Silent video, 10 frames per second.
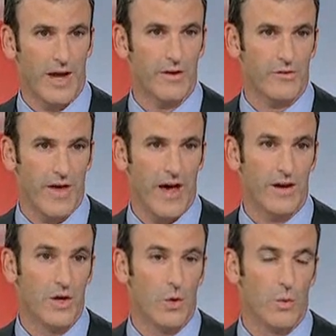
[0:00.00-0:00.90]
and they would hedge
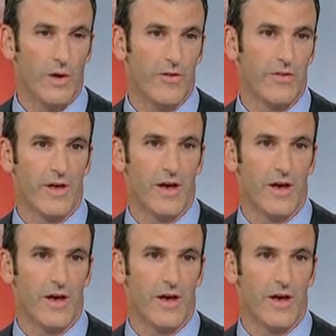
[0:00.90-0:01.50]
that with